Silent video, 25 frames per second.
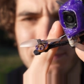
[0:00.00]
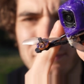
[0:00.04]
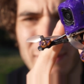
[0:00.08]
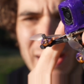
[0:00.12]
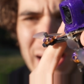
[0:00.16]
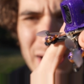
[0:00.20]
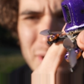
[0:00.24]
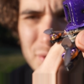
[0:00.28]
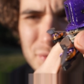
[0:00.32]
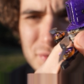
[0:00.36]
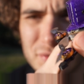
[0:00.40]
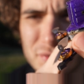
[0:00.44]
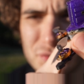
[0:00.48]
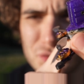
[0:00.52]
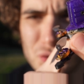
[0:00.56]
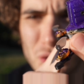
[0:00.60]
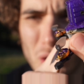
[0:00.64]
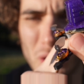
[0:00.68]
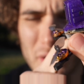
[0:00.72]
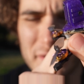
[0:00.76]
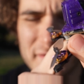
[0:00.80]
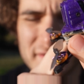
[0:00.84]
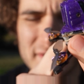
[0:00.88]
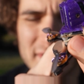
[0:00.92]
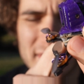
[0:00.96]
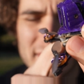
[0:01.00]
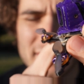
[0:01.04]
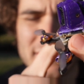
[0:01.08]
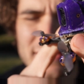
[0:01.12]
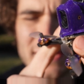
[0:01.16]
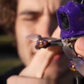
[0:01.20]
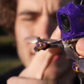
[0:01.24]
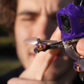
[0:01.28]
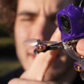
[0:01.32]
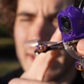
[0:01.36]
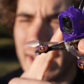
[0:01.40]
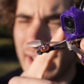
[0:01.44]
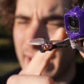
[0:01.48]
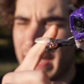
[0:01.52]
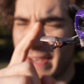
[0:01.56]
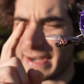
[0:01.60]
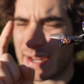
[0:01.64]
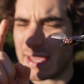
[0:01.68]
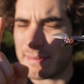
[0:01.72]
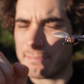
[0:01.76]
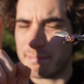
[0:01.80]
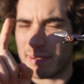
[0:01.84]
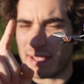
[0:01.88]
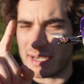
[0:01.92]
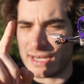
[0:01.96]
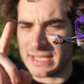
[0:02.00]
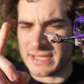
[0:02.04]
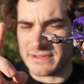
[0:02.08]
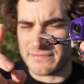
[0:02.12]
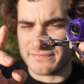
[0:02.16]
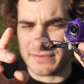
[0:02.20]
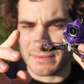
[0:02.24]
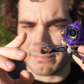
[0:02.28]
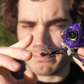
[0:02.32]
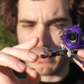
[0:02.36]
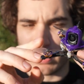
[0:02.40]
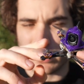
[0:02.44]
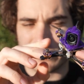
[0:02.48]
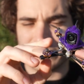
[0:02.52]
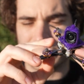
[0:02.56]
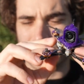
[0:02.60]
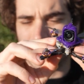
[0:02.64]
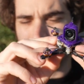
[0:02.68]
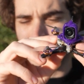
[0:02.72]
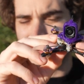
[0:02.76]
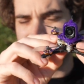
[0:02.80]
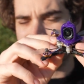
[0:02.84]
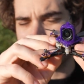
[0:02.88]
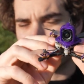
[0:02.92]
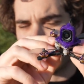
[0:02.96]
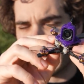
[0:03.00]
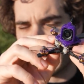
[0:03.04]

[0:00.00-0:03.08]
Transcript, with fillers: mount to host it. And I believe most drones